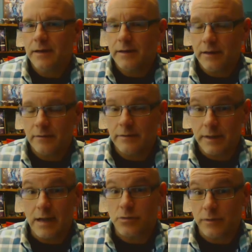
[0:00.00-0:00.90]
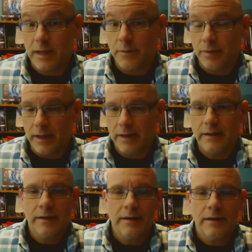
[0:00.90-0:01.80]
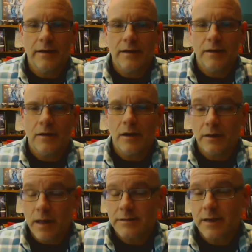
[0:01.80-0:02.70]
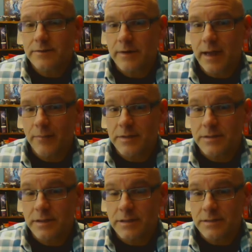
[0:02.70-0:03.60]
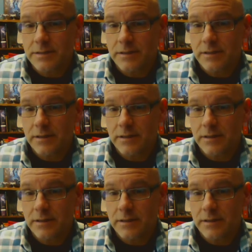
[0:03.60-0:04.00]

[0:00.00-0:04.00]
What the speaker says: you know, in actual gameplay. A lot of times what happens is